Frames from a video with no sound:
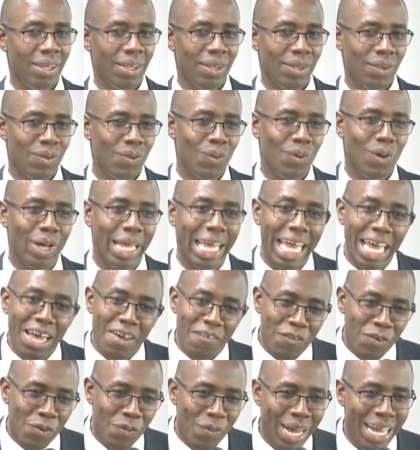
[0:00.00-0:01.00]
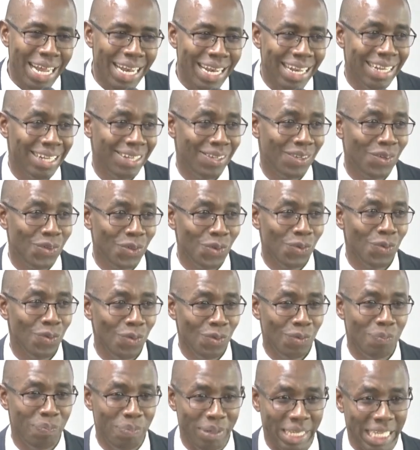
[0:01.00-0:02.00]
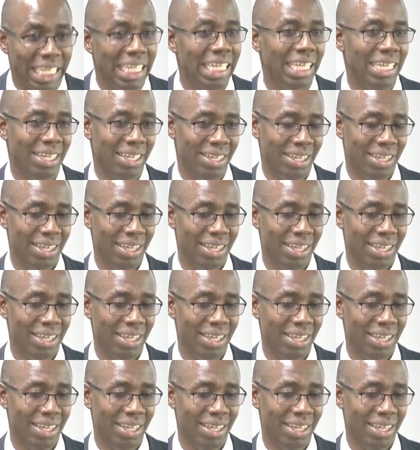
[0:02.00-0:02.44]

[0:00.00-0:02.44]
So everyone should be